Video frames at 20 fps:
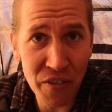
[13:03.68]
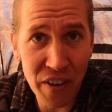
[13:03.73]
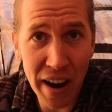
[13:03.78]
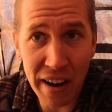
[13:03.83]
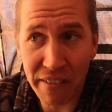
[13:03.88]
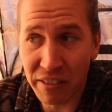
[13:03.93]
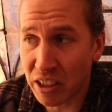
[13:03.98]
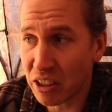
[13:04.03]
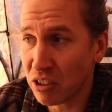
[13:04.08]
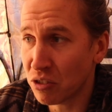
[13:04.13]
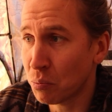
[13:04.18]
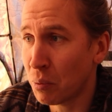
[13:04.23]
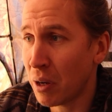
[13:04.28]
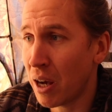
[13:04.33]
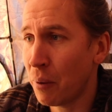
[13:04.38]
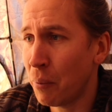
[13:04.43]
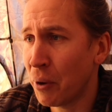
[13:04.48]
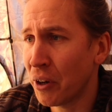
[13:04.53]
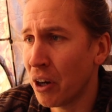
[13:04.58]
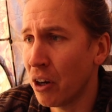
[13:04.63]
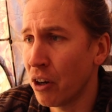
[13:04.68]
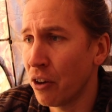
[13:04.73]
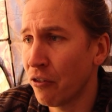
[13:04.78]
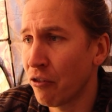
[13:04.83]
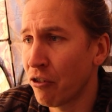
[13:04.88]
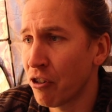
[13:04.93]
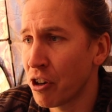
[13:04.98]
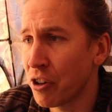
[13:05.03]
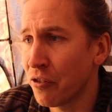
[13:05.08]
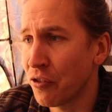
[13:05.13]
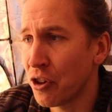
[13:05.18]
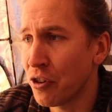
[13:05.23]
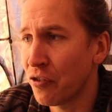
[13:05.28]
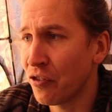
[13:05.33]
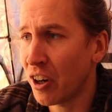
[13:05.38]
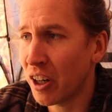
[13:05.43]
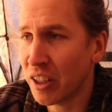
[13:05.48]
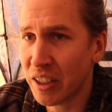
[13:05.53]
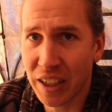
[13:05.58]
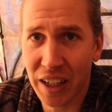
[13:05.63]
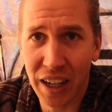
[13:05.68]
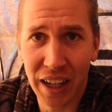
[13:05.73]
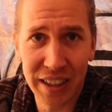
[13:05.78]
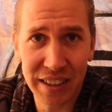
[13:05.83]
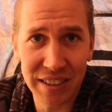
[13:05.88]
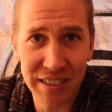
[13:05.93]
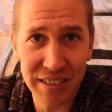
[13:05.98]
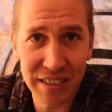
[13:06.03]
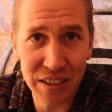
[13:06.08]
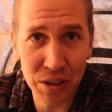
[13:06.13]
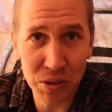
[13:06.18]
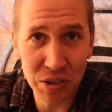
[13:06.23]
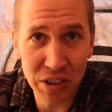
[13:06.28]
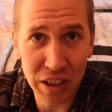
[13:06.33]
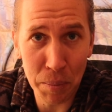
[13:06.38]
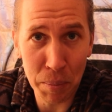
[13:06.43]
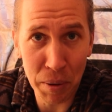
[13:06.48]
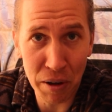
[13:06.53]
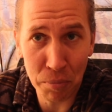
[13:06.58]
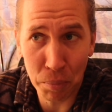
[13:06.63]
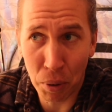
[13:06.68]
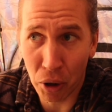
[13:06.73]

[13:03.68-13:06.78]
of areas where when I look through the viewfinder, I can still see a bit of